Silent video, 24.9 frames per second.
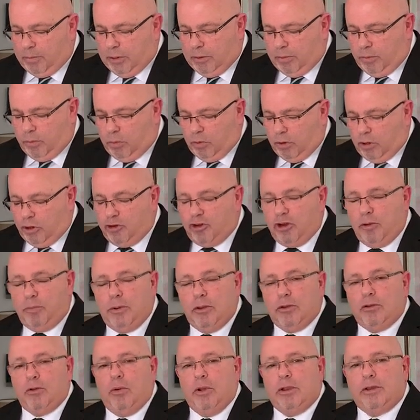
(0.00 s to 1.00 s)
But
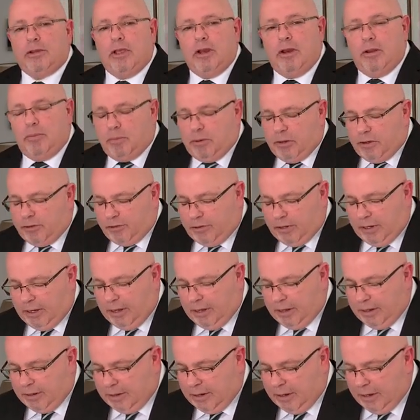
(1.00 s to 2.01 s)
worship is always going to
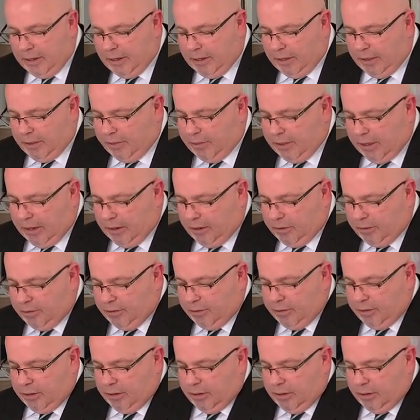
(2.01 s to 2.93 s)
precede that